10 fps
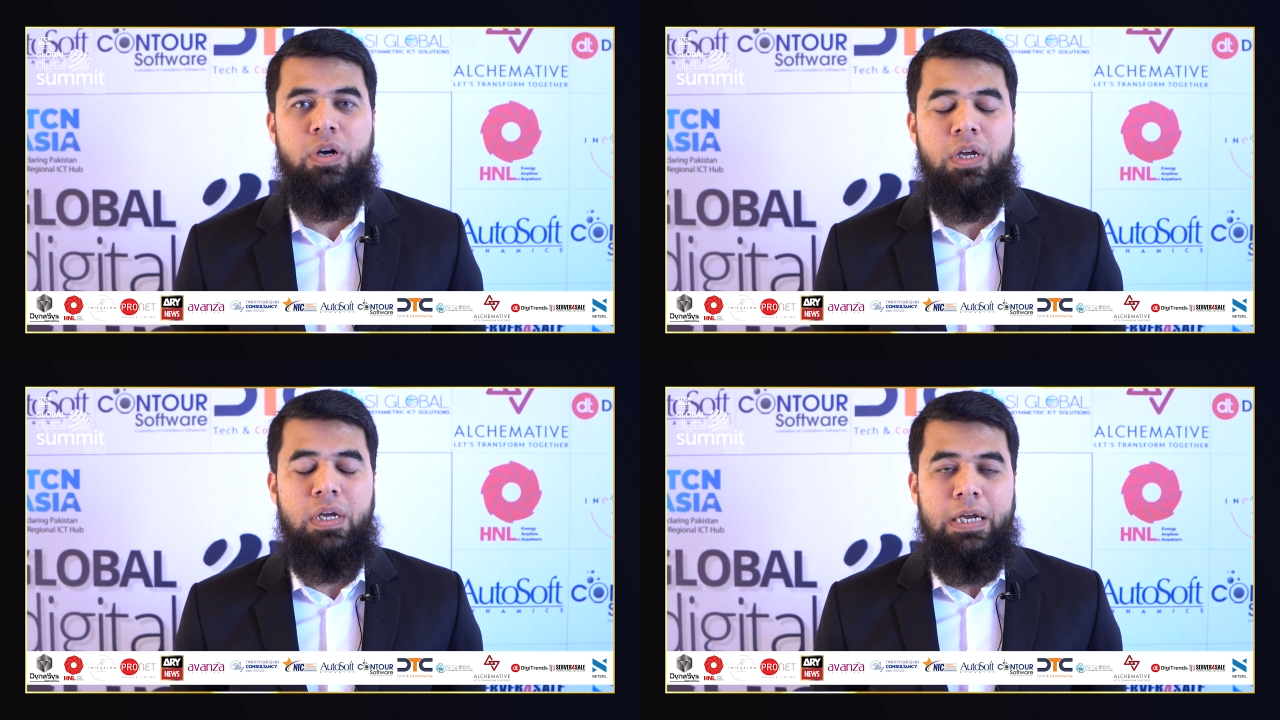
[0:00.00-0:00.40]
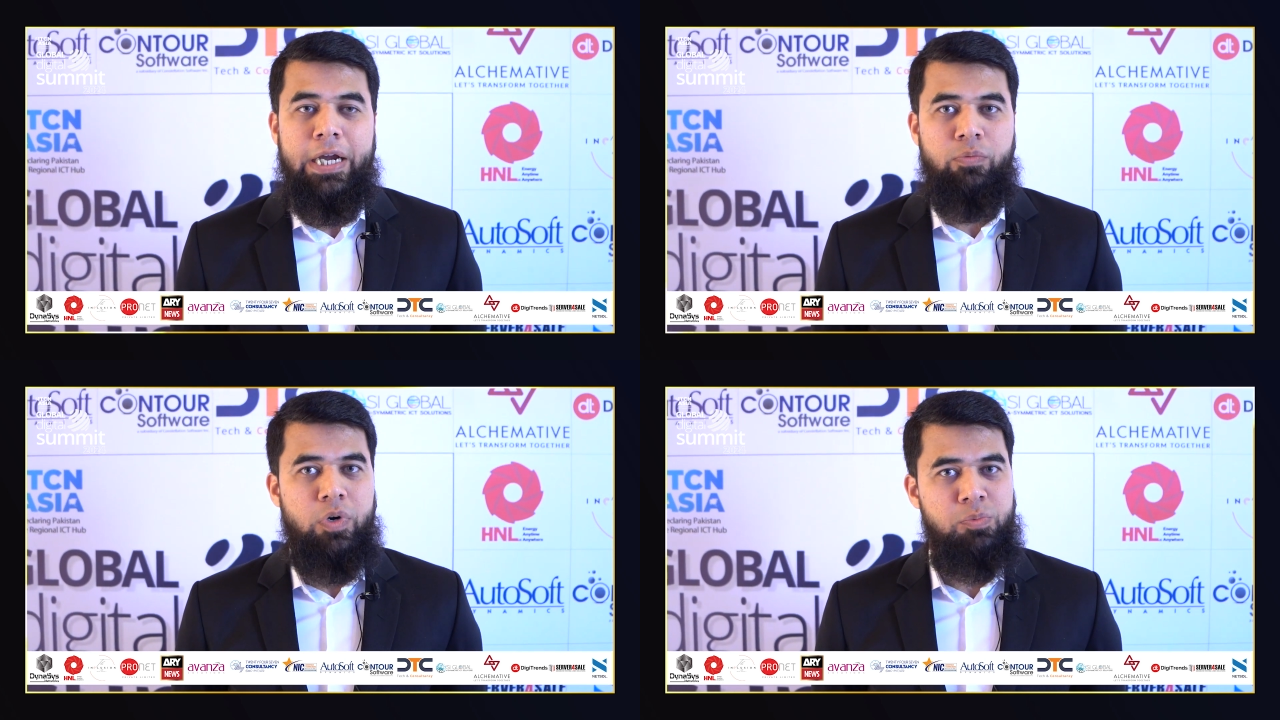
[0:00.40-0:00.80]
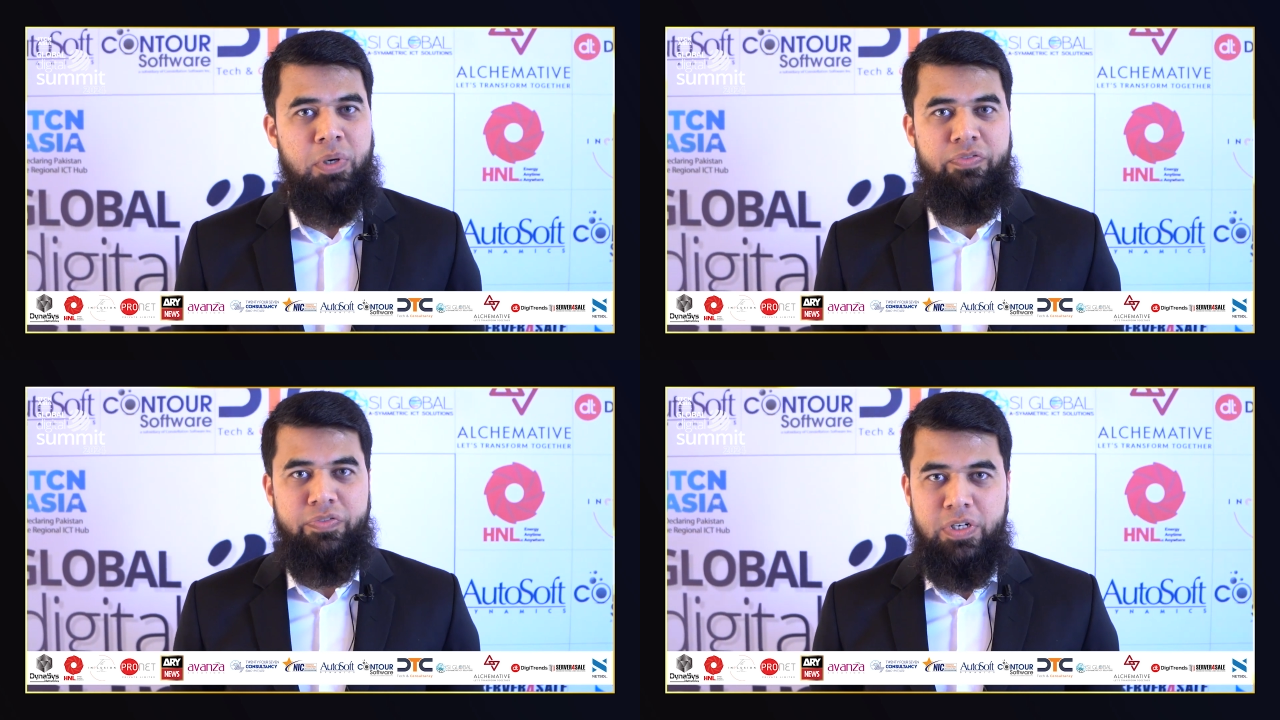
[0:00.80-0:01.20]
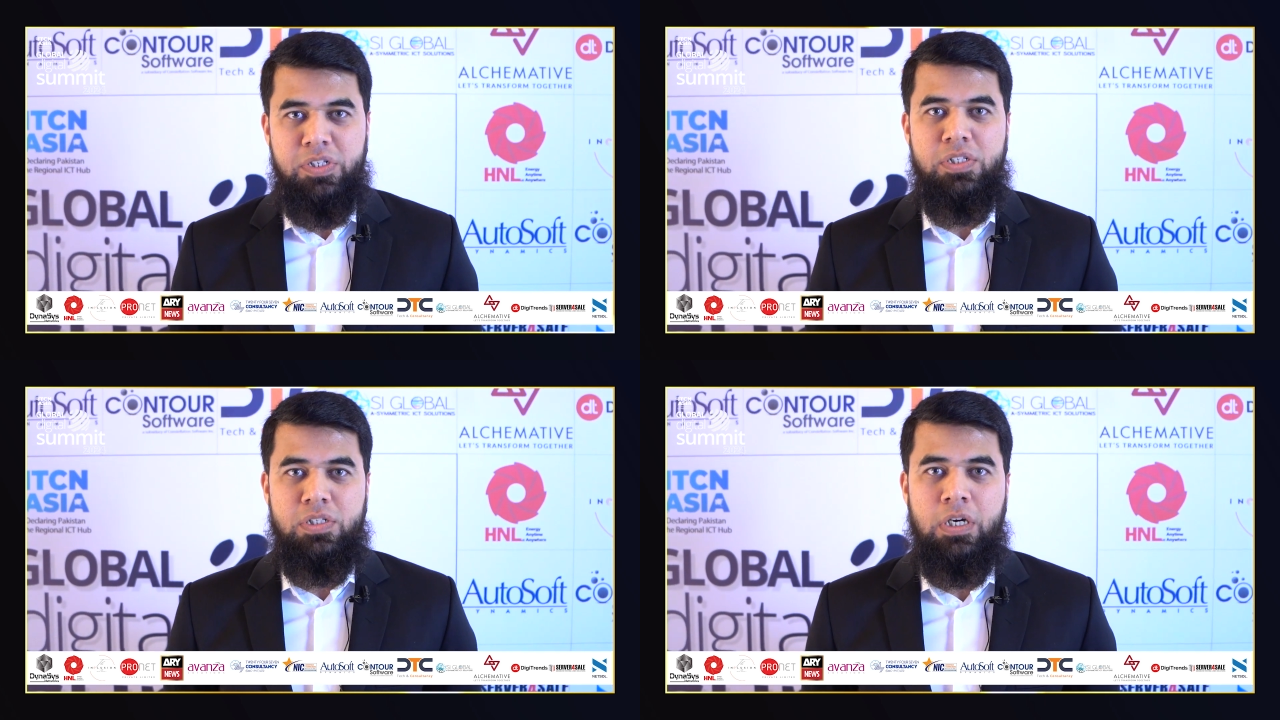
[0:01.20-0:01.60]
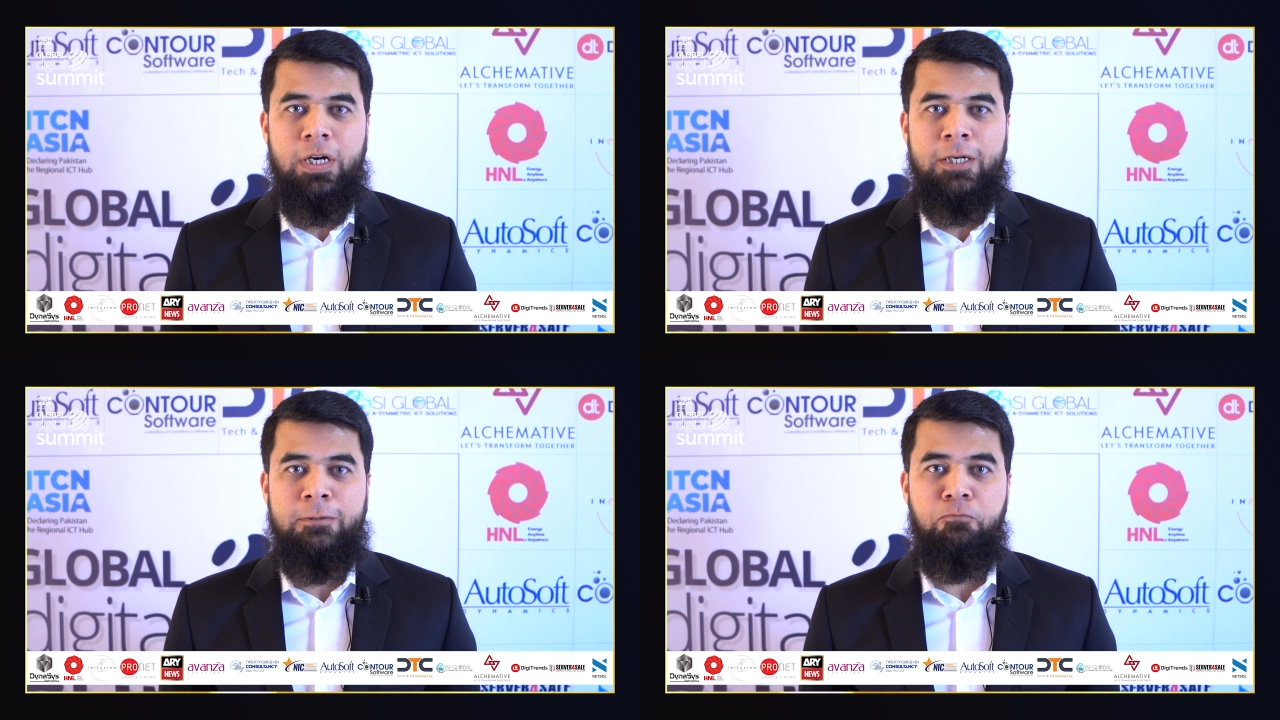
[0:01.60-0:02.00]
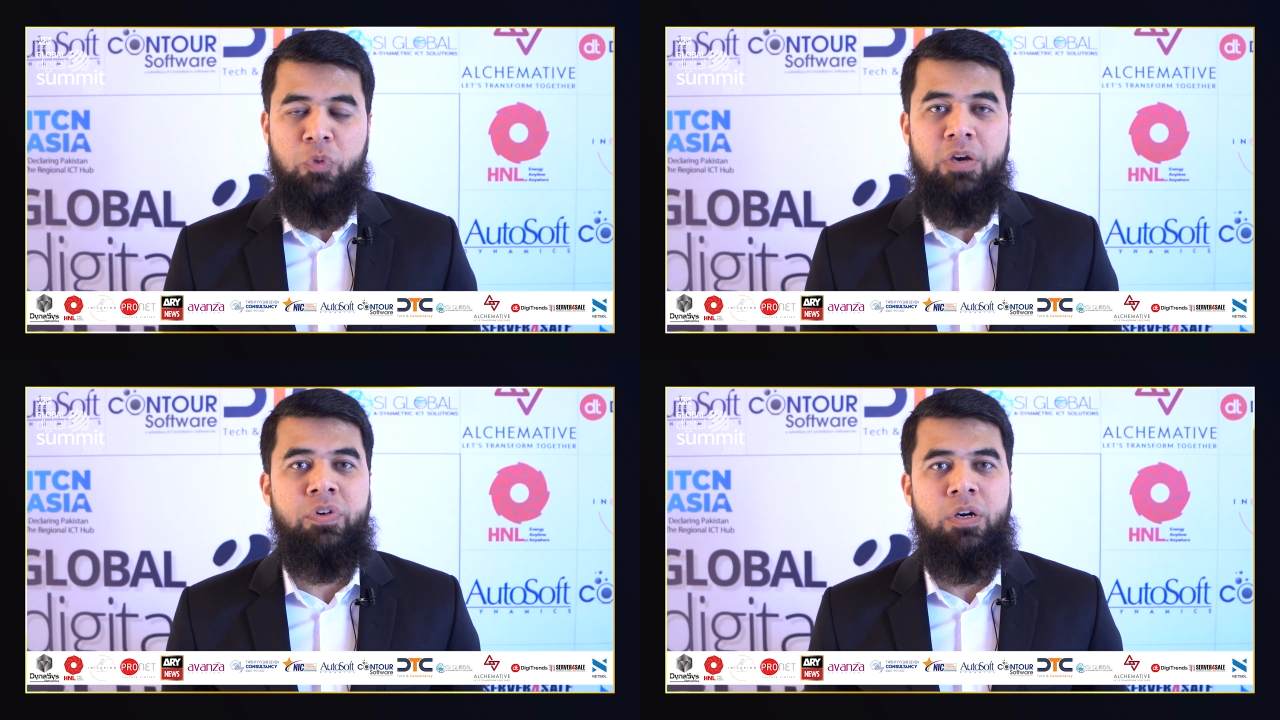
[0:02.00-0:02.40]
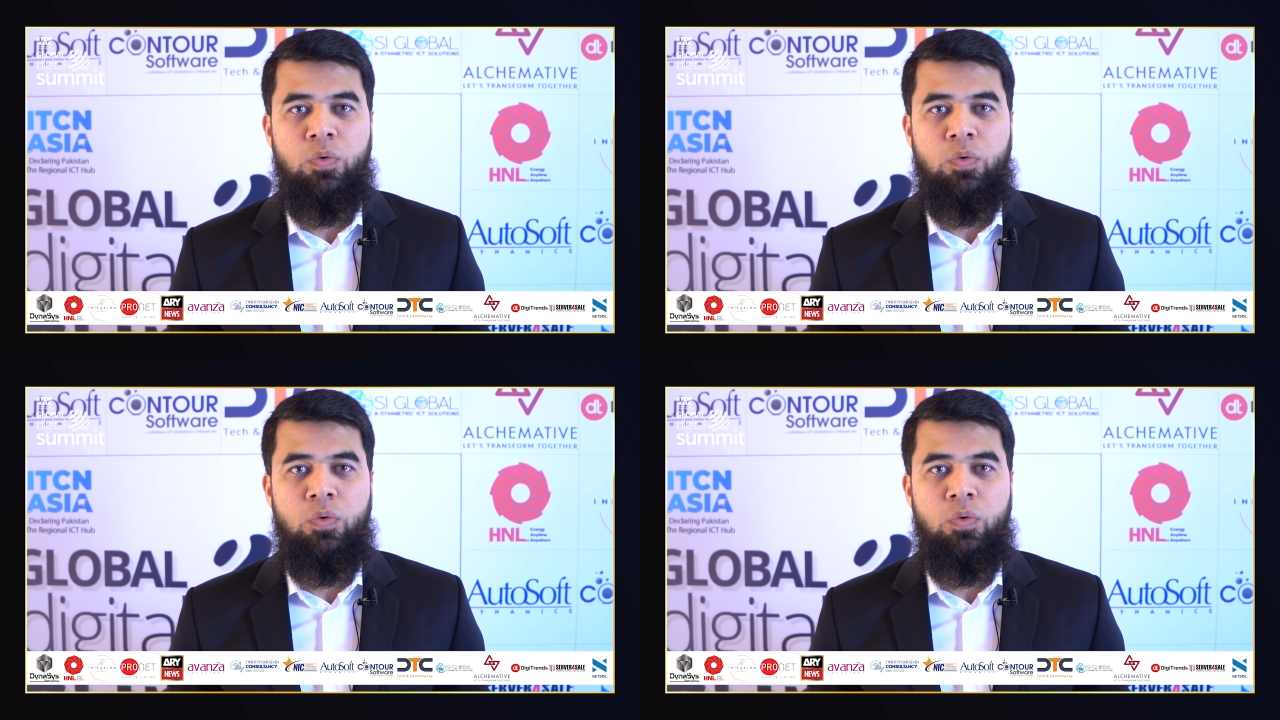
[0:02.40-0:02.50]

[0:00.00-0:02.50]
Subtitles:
It was my first ever